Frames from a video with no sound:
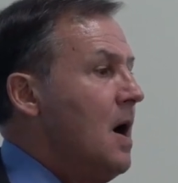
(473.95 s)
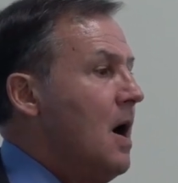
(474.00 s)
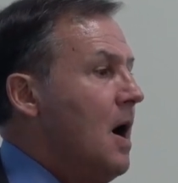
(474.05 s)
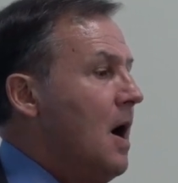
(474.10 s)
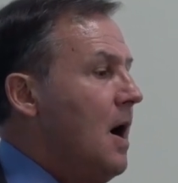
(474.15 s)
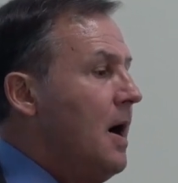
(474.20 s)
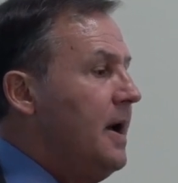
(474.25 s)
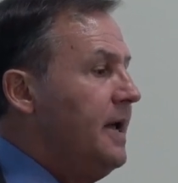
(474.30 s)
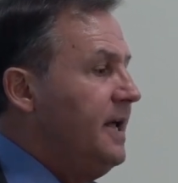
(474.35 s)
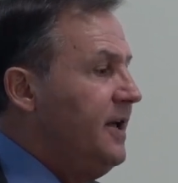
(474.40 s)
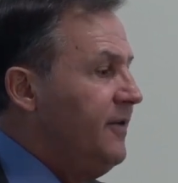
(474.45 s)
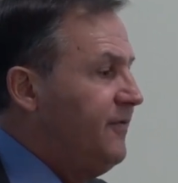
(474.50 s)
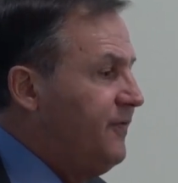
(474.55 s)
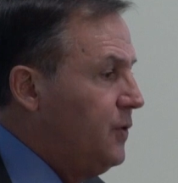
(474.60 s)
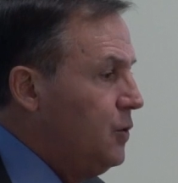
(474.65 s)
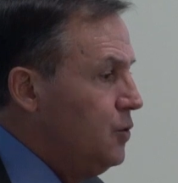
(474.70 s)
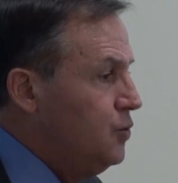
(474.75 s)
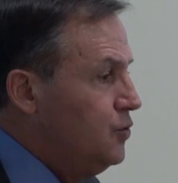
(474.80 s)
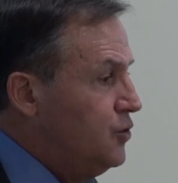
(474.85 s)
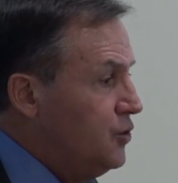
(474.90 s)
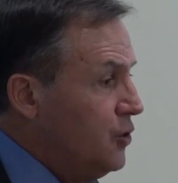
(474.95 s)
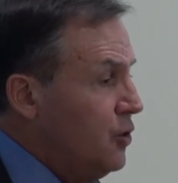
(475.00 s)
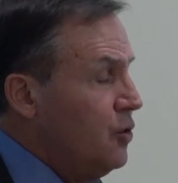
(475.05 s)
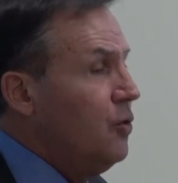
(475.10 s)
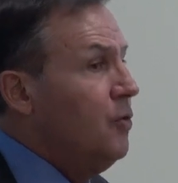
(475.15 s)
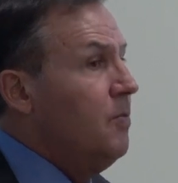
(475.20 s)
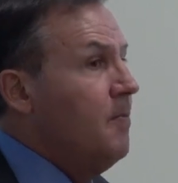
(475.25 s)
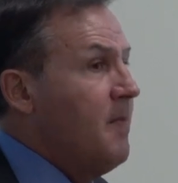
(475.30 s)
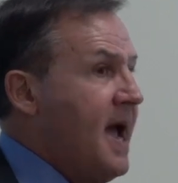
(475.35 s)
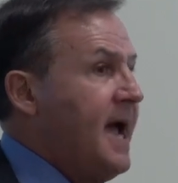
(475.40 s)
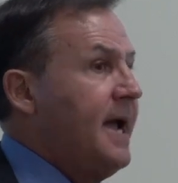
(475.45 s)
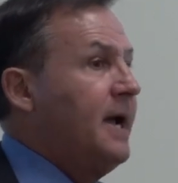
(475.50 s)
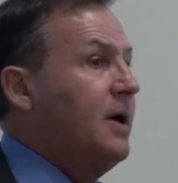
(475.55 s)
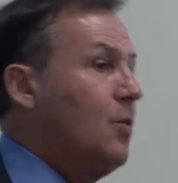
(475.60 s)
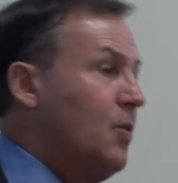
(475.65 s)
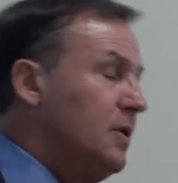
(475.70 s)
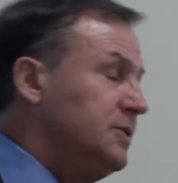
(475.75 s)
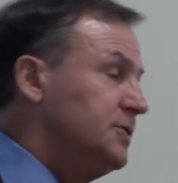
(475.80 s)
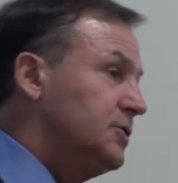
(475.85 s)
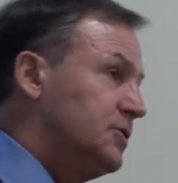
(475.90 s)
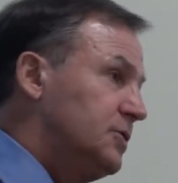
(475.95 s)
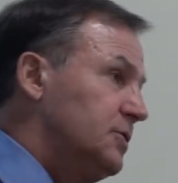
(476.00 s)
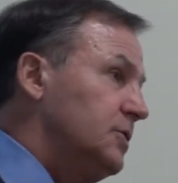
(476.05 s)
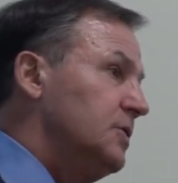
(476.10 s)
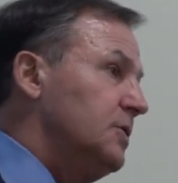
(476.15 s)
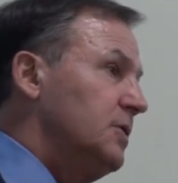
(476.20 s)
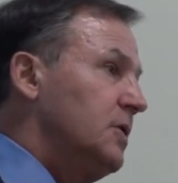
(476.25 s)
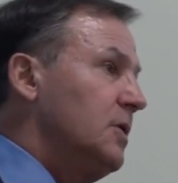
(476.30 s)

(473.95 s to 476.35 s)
if you do make what's